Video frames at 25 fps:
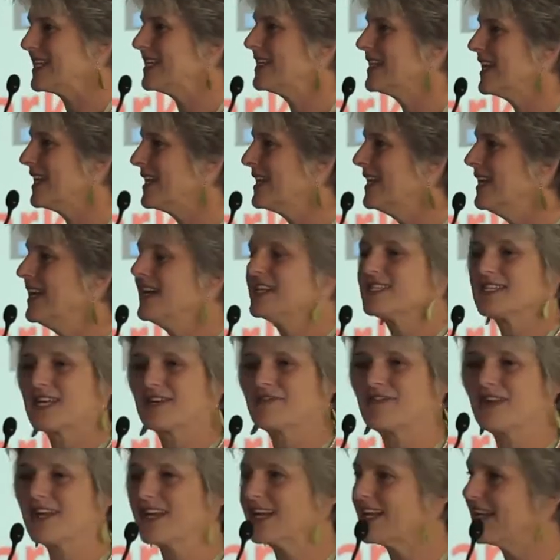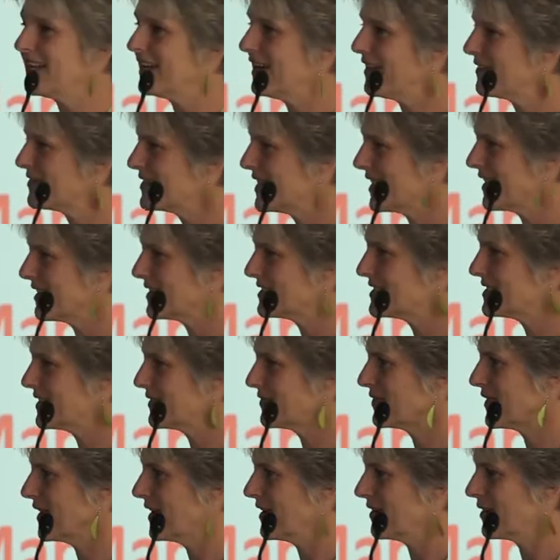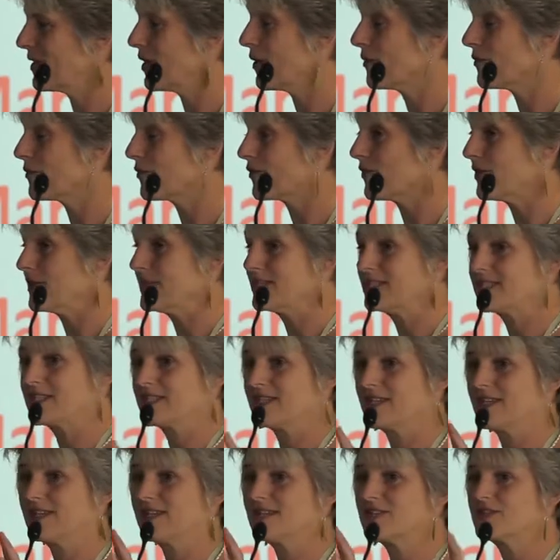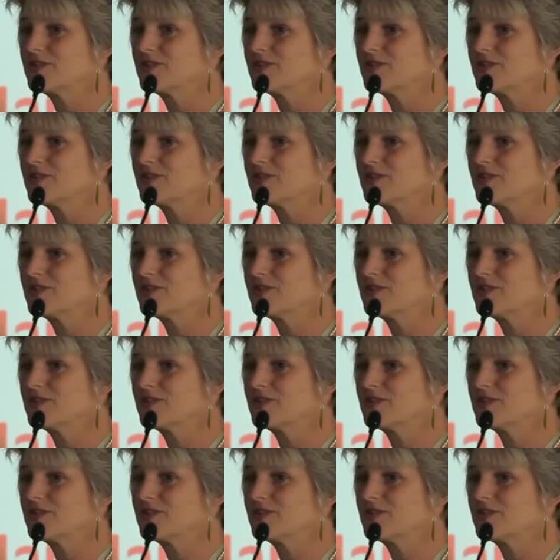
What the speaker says: and then directly after the RTF conference,